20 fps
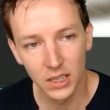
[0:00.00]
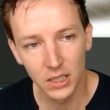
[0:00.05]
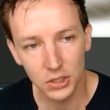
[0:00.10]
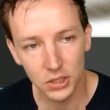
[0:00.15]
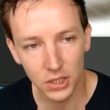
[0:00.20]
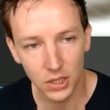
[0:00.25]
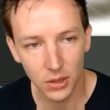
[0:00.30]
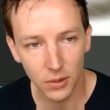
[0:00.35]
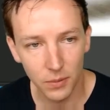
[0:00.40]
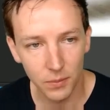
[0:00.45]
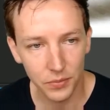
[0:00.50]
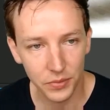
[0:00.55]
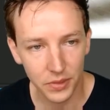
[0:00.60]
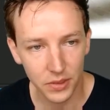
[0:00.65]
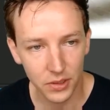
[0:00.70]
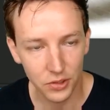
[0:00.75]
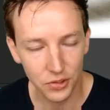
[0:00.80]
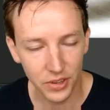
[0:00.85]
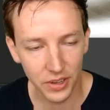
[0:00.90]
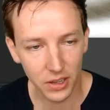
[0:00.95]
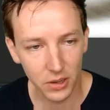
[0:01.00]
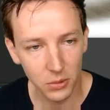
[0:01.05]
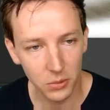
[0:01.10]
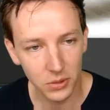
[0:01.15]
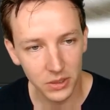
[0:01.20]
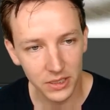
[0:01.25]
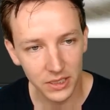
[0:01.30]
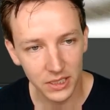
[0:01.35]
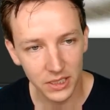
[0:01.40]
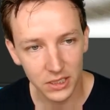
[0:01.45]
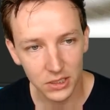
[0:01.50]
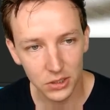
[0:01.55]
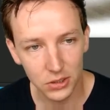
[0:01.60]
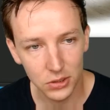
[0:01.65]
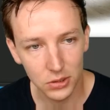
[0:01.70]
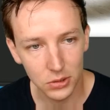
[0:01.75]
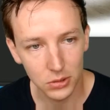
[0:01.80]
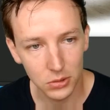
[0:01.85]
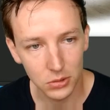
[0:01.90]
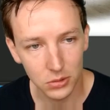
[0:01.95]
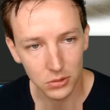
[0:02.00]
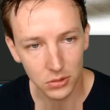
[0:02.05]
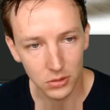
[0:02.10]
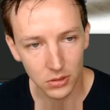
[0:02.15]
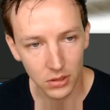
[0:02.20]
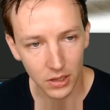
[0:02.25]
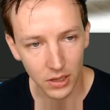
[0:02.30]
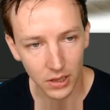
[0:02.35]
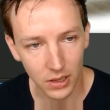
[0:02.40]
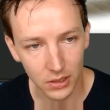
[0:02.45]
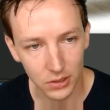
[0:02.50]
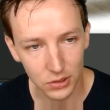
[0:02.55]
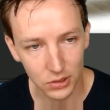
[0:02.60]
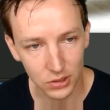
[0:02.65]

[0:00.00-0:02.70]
So the second way is to uh,